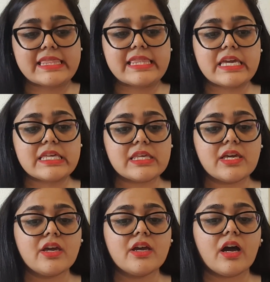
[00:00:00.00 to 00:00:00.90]
And
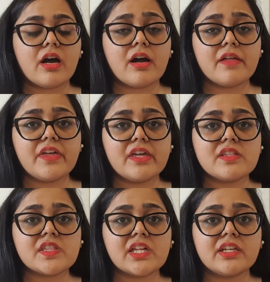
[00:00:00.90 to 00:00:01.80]
then there is